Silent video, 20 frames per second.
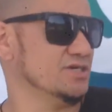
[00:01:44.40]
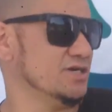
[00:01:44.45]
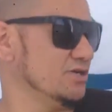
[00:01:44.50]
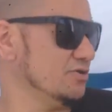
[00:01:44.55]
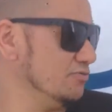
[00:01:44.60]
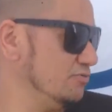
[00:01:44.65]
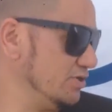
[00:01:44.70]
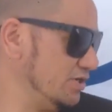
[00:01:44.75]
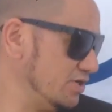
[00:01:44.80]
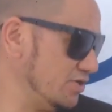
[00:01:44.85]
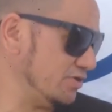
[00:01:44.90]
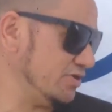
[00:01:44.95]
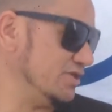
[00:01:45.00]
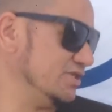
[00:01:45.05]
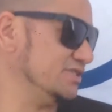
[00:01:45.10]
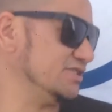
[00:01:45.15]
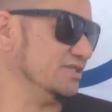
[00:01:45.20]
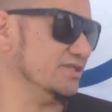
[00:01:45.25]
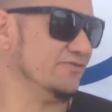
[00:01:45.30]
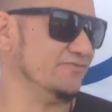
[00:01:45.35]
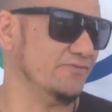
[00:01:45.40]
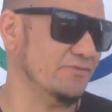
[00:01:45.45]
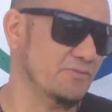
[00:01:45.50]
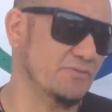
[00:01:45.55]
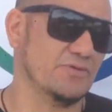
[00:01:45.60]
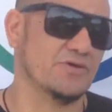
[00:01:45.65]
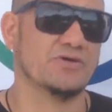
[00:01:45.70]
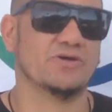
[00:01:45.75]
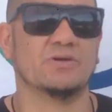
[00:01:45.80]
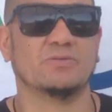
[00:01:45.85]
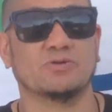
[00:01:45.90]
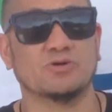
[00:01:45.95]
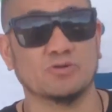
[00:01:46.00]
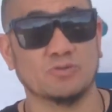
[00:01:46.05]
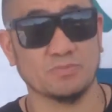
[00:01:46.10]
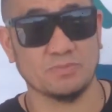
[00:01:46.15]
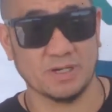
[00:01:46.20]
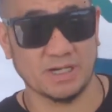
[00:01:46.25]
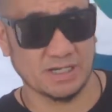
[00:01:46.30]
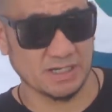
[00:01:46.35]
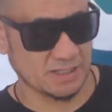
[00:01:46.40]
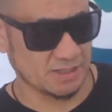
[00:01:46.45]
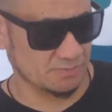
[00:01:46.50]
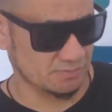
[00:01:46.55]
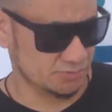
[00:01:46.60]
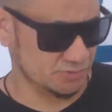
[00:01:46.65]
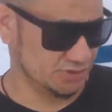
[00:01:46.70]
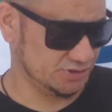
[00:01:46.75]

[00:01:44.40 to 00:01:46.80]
know, we've known each other from a program called Man Up,